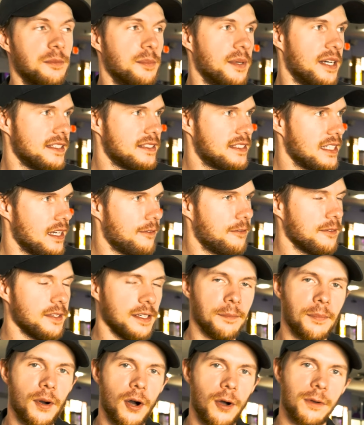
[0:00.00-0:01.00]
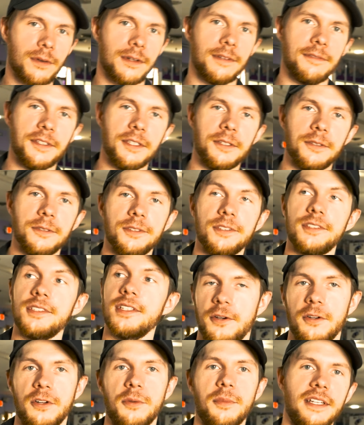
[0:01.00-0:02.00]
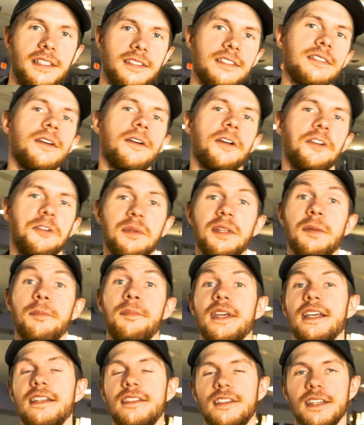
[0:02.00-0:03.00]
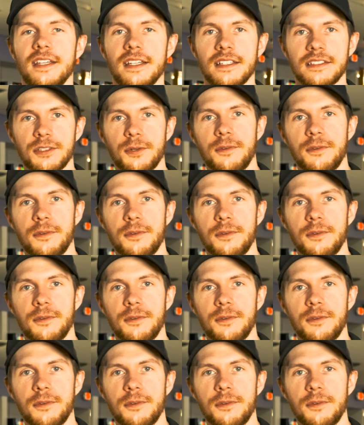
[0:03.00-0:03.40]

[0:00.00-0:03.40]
but definitely ball reviews, tournaments are gonna be the big things